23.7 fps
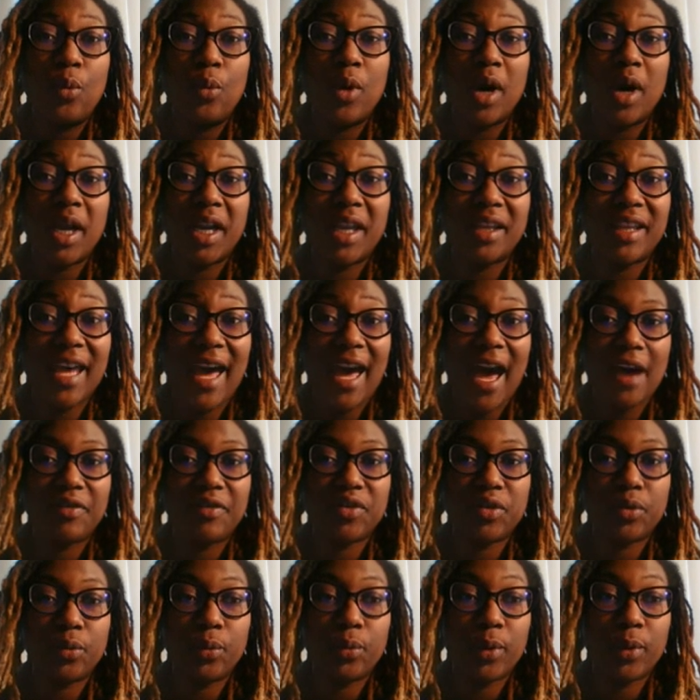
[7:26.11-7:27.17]
one of the
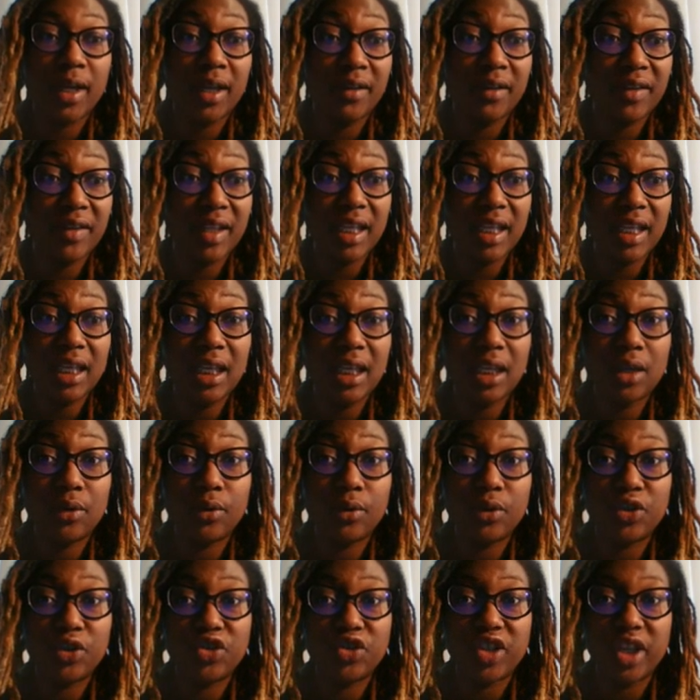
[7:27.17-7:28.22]
halves, one of the equal
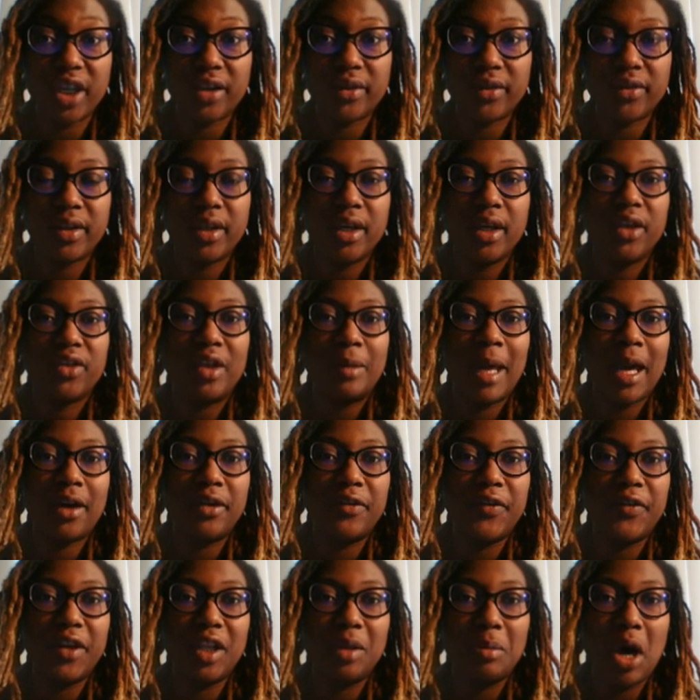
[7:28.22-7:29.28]
shares. So I'm not
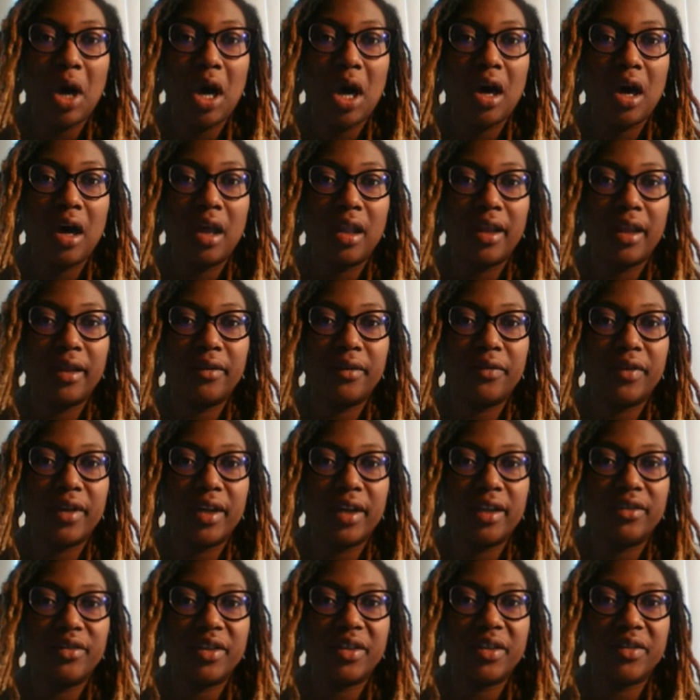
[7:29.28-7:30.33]
going to fill them all in,
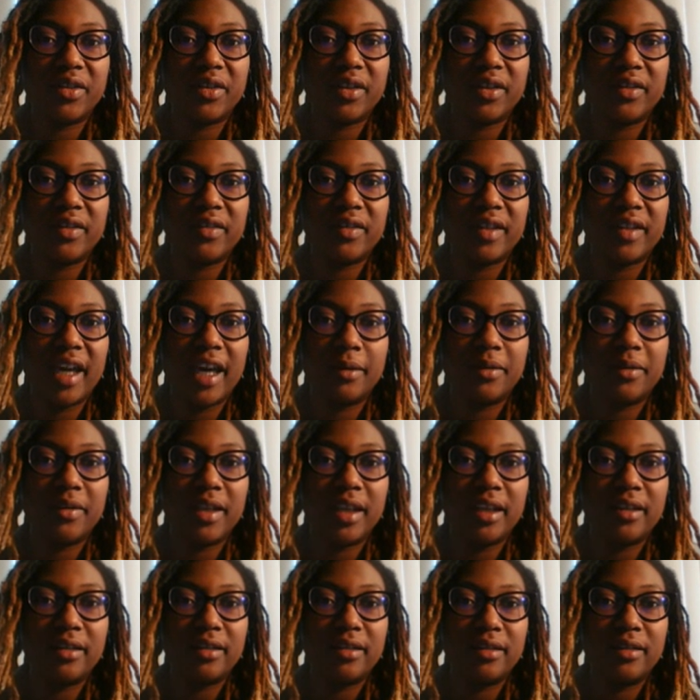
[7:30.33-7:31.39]
friends, just because time's
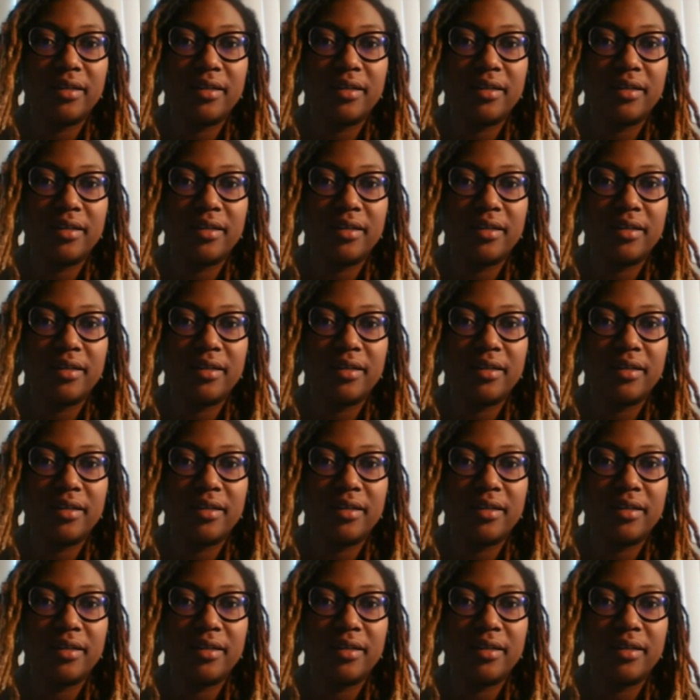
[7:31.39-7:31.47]
sake.